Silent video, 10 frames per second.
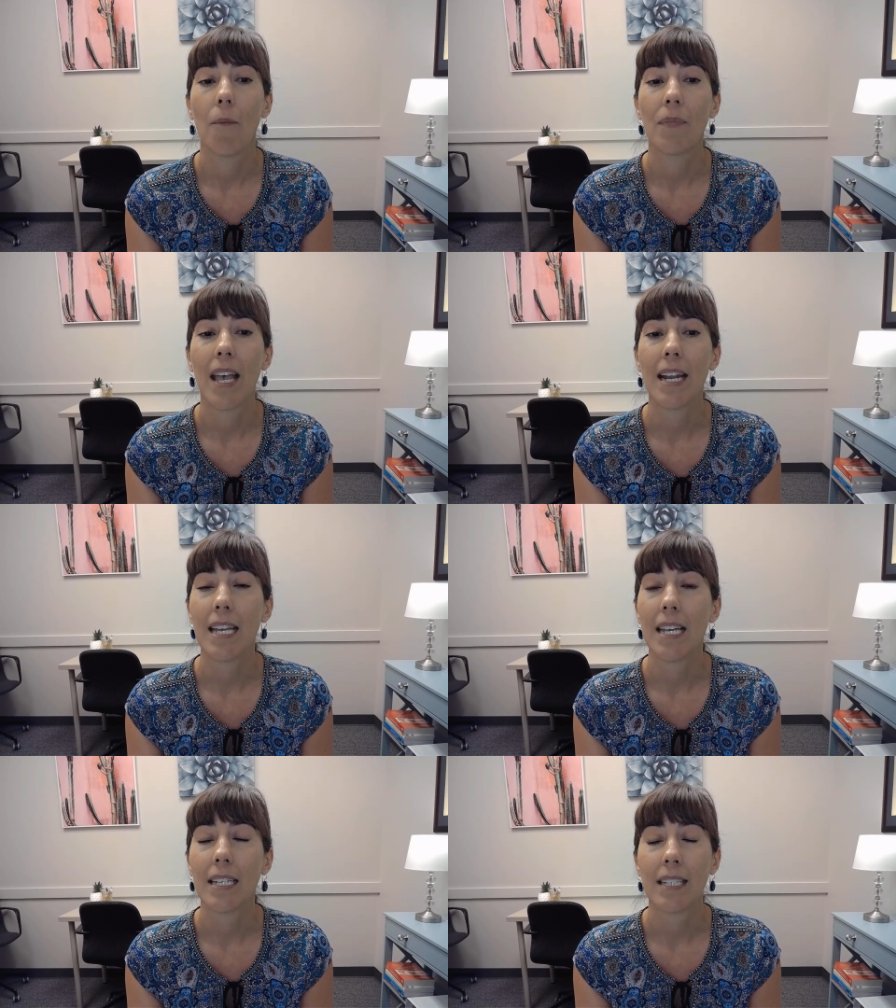
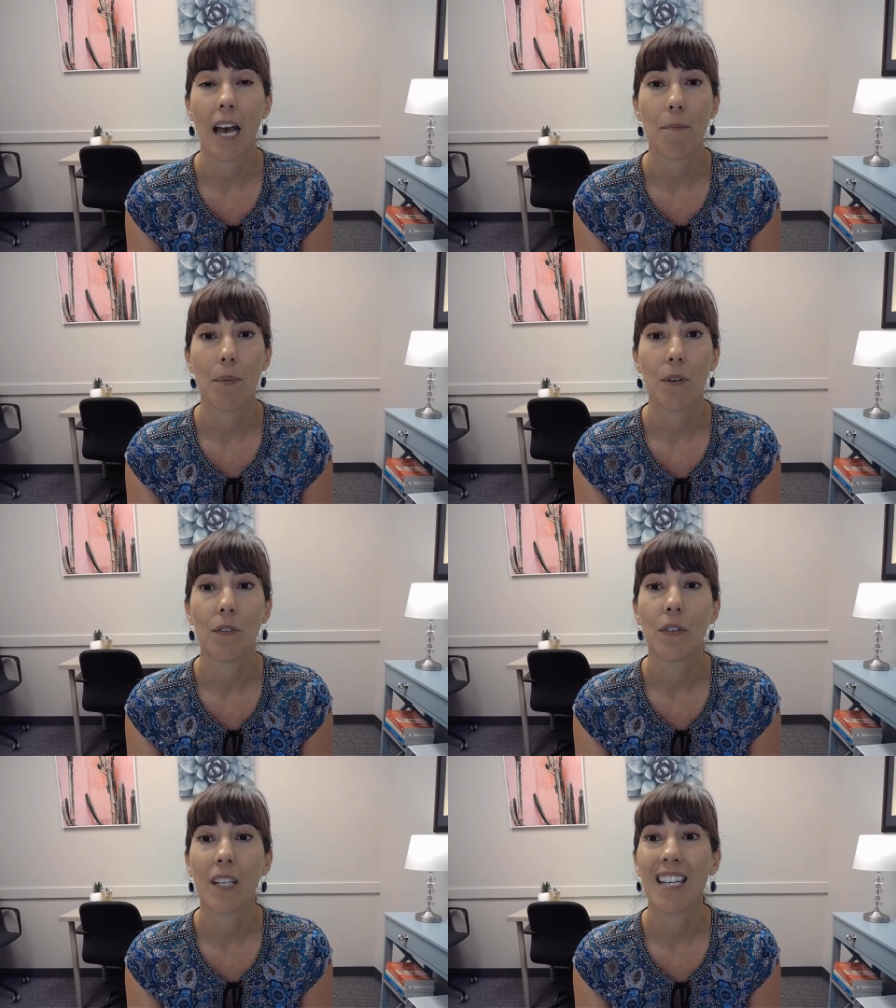any type
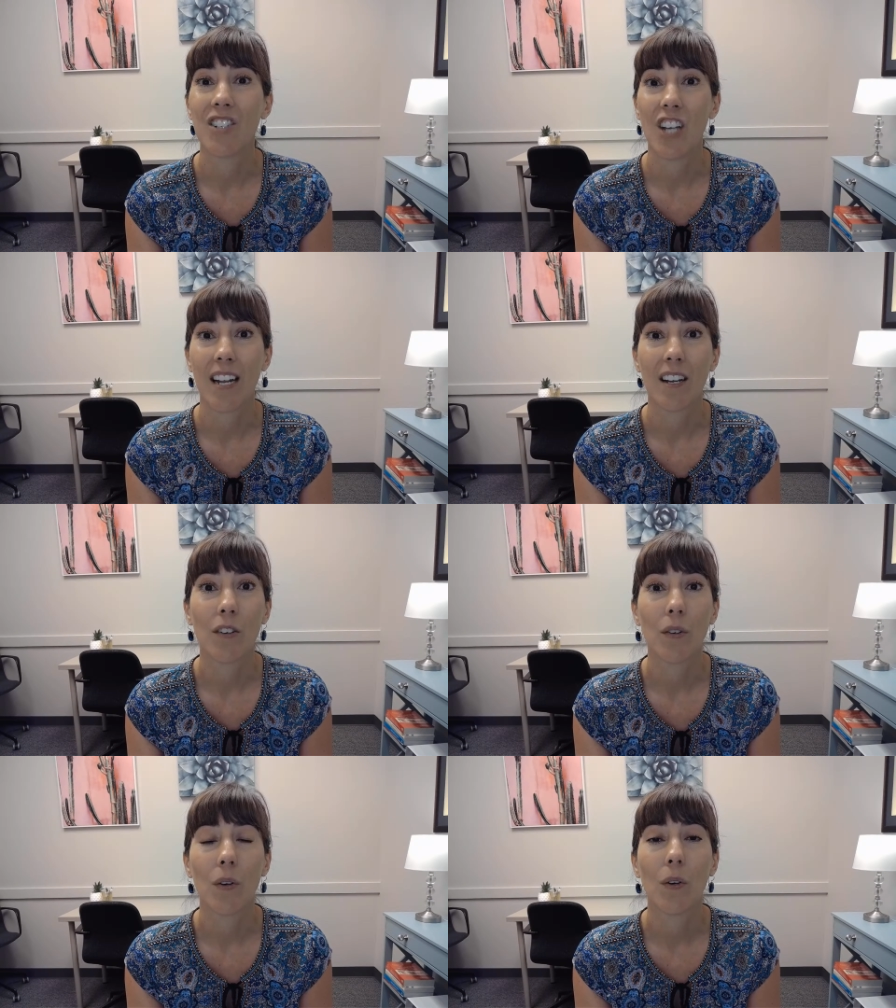of
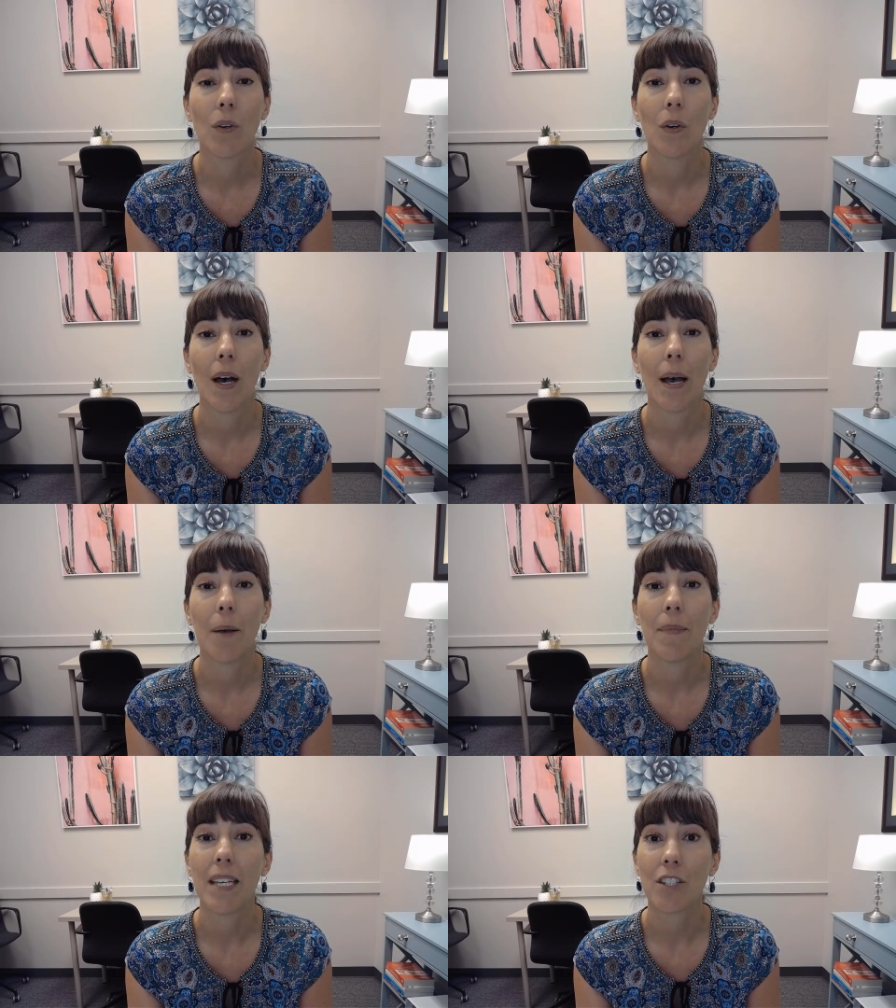congenital
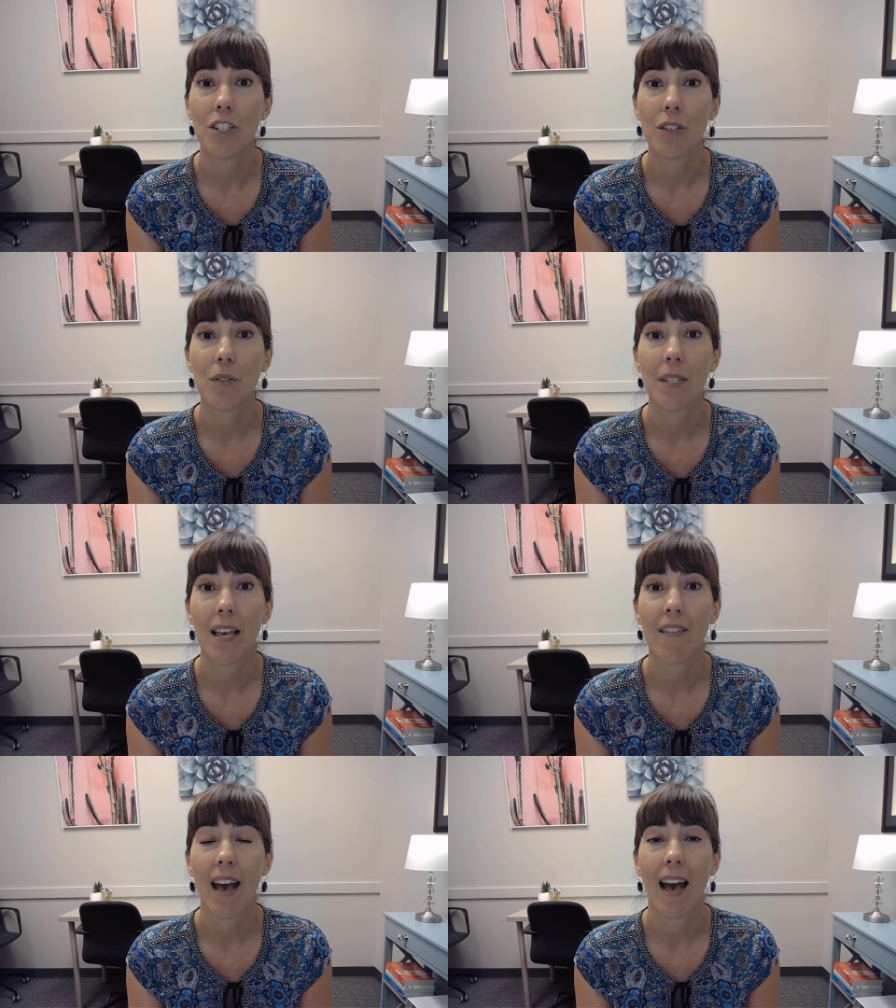issues
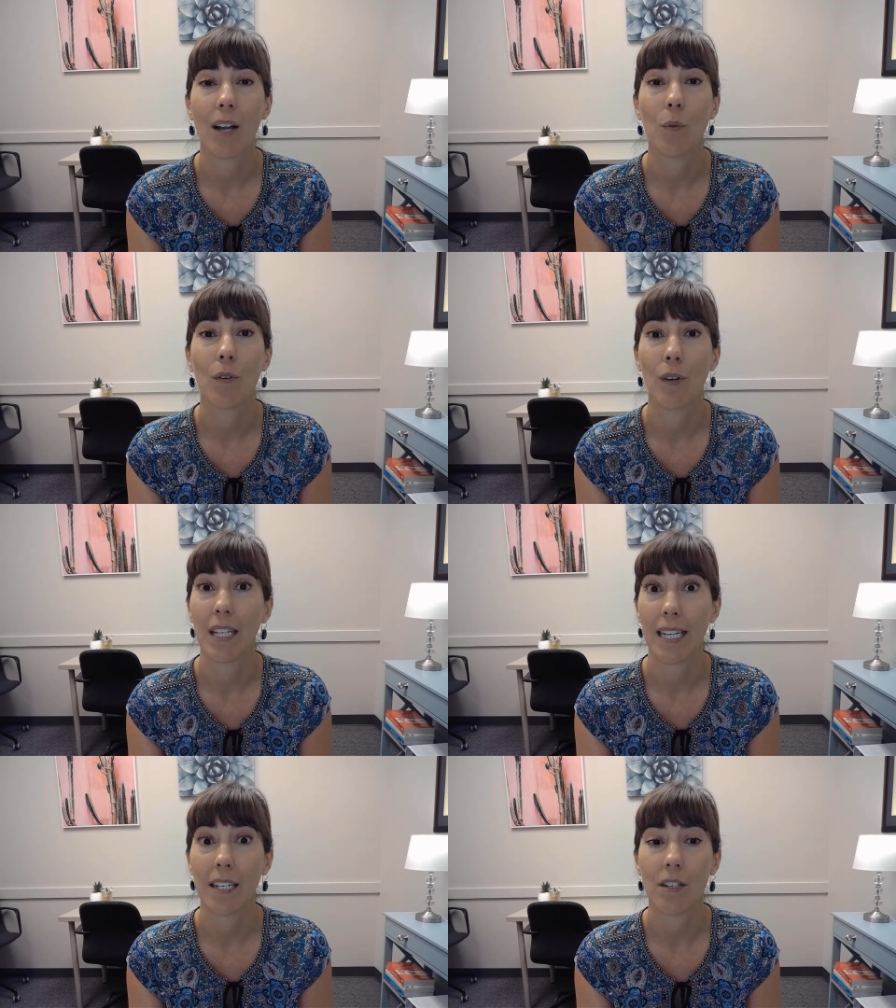they've had
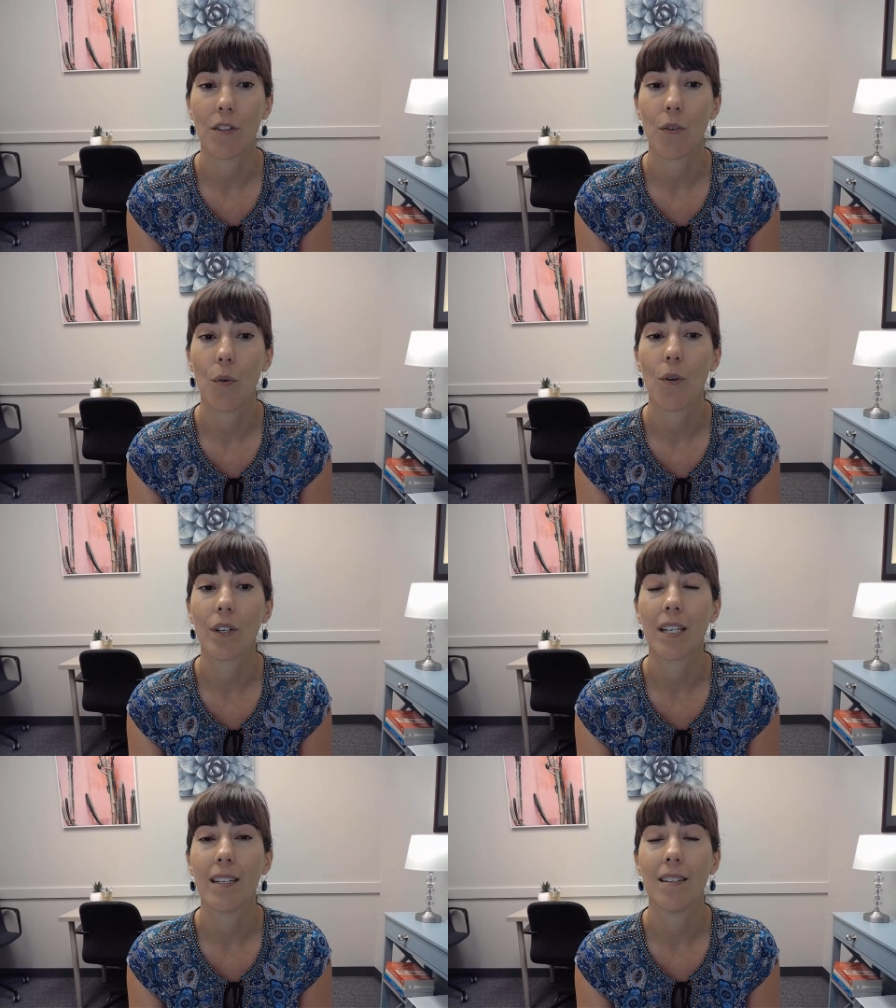related to their
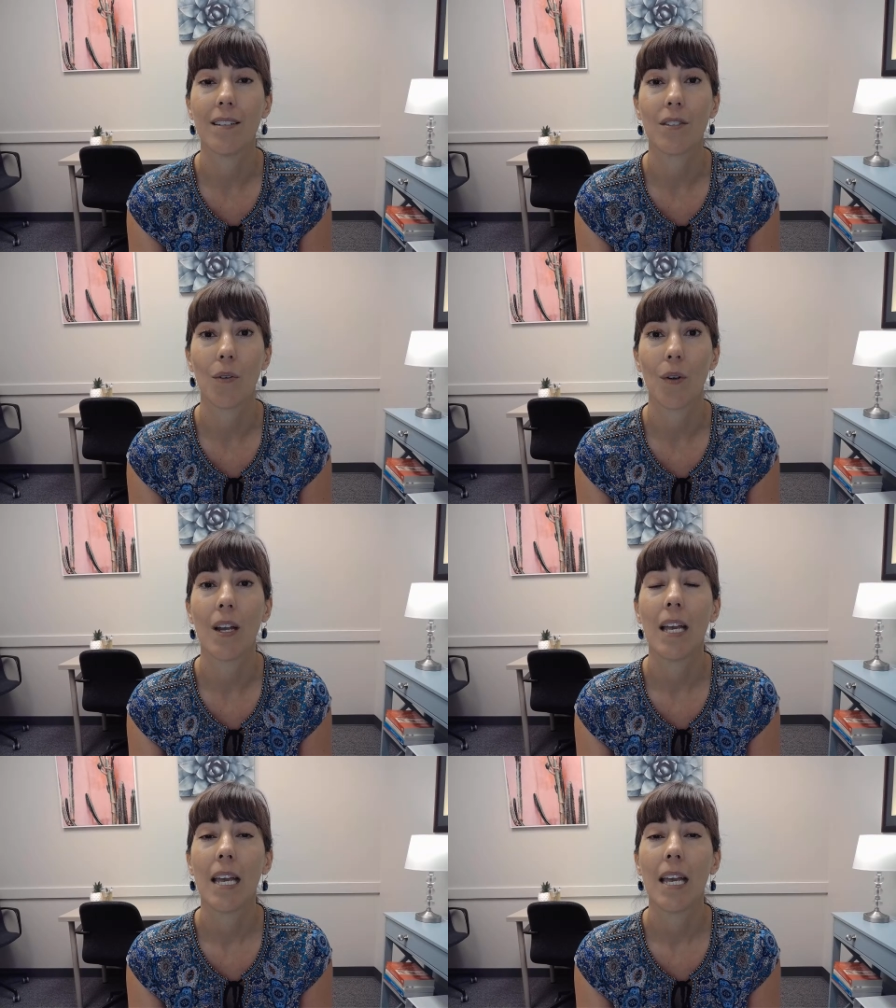organs, or